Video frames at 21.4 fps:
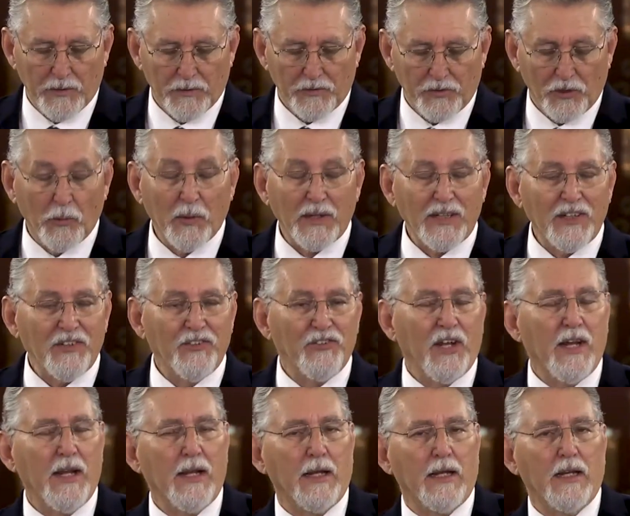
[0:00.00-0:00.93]
So, what he's
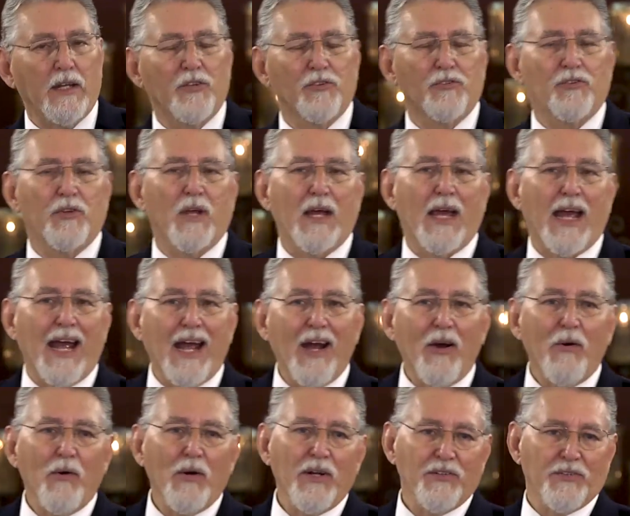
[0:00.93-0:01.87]
saying is,
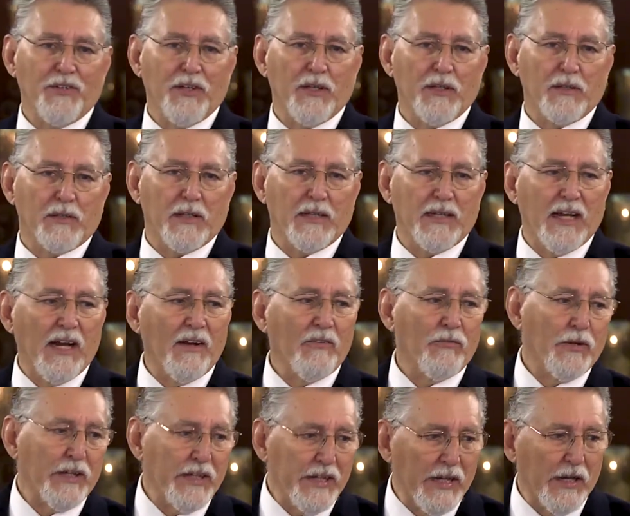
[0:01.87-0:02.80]
how is it that
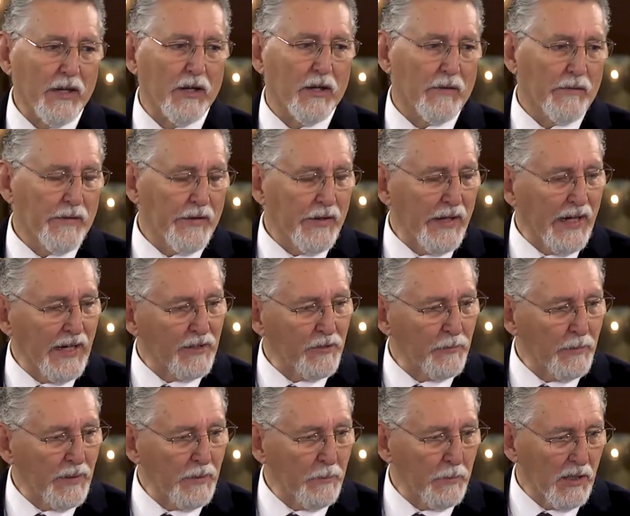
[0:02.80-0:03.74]
every year there had
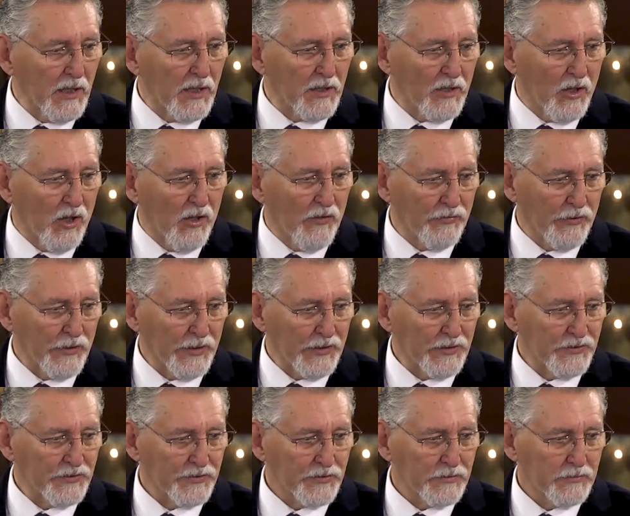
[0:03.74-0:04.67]
to be blood
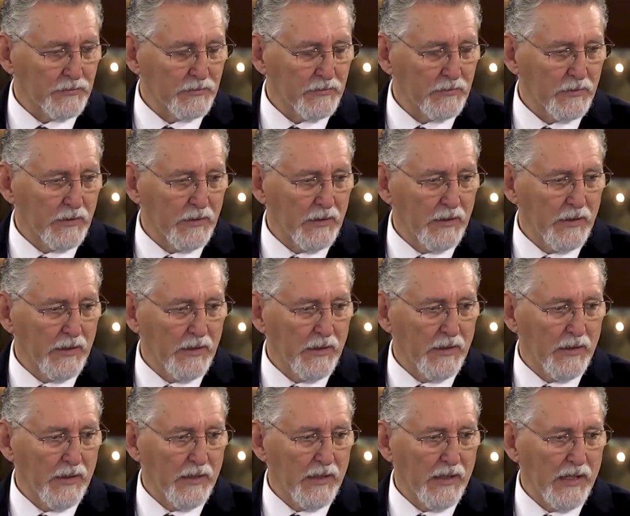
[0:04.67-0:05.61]
offerings?
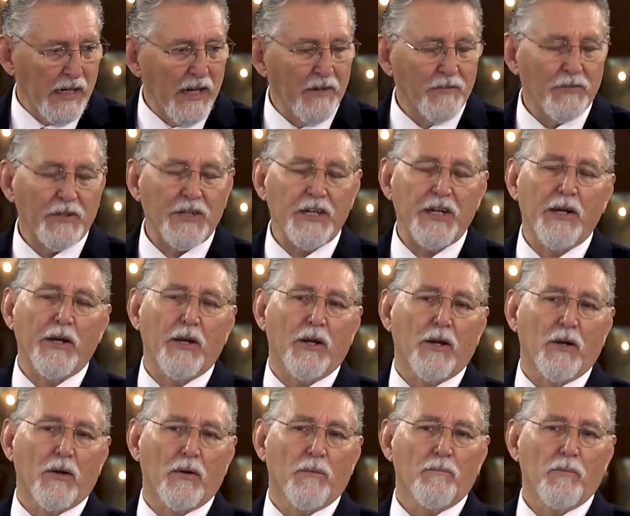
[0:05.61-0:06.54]
Every
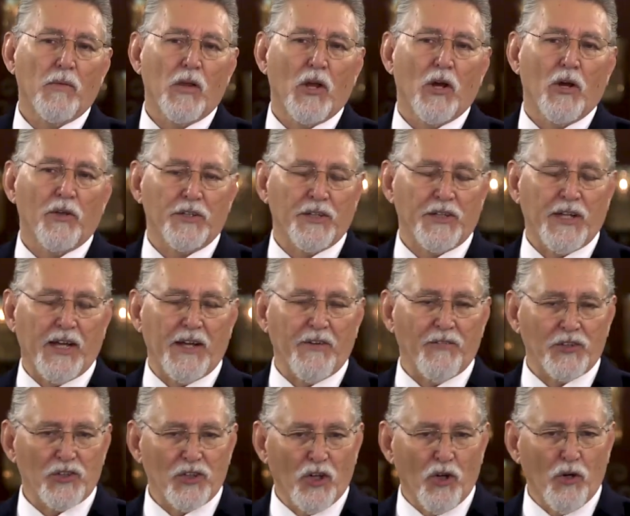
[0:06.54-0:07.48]
year on the Day
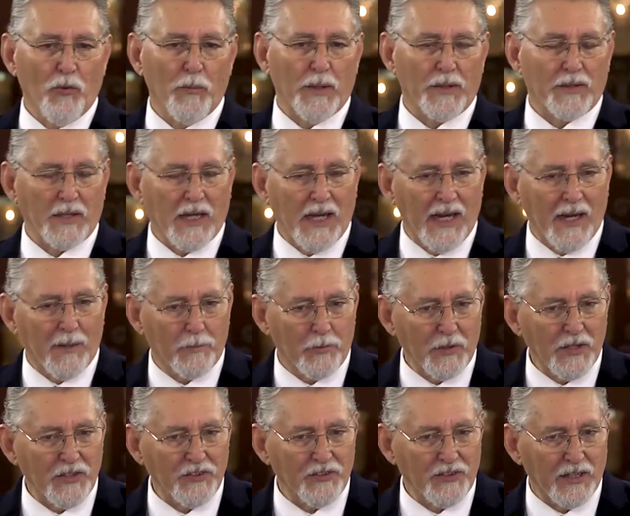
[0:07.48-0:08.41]
of Atonement, the high
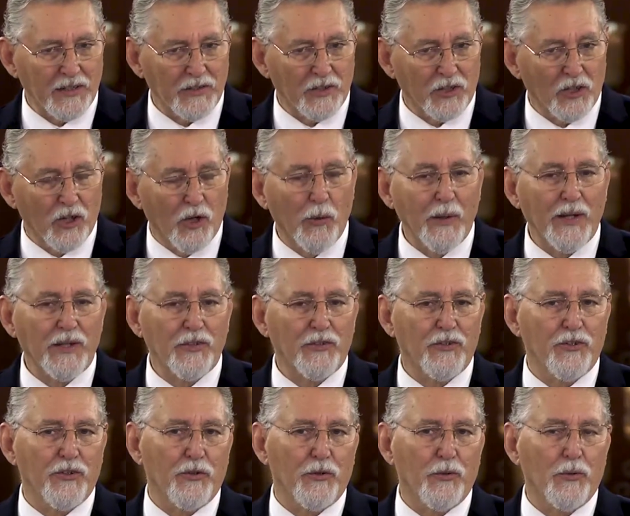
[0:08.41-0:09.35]
priest had to go
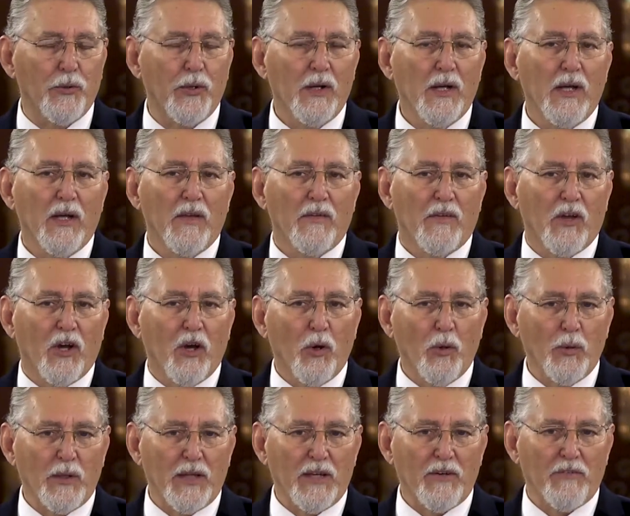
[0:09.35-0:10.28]
into the
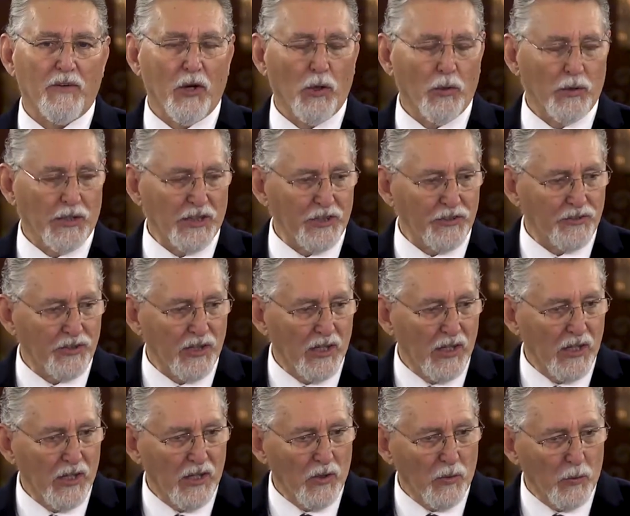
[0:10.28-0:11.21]
Holy of
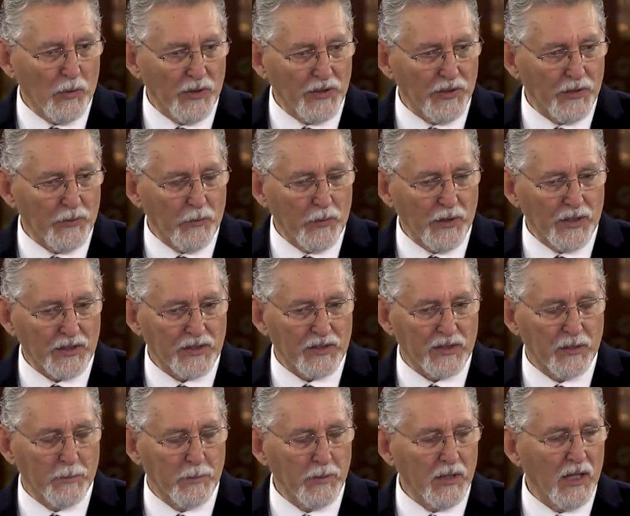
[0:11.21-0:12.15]
Holies with,
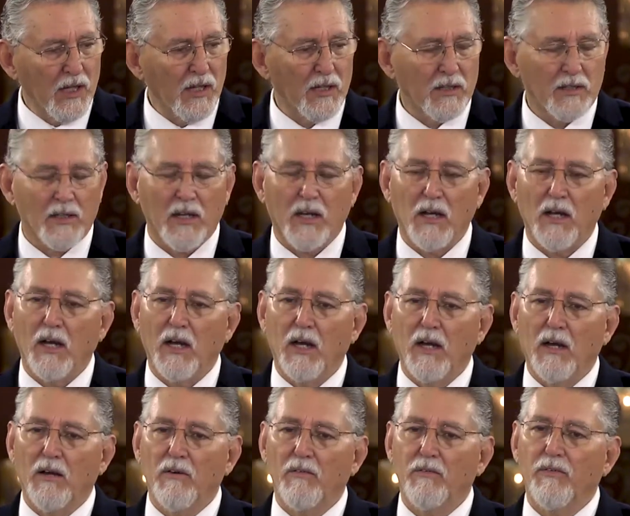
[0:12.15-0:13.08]
with the blood
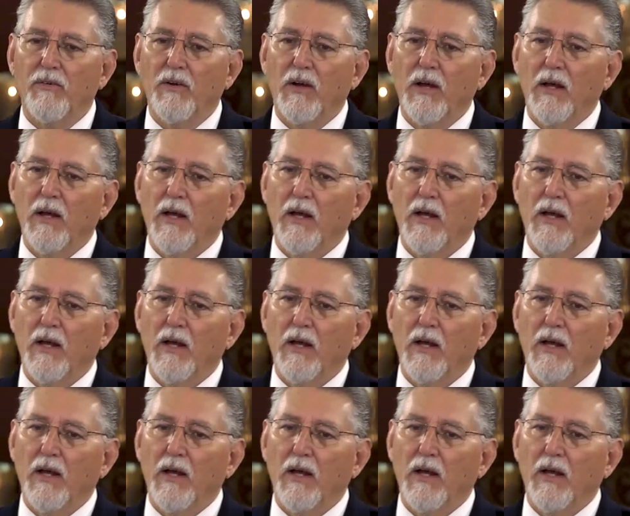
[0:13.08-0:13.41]
of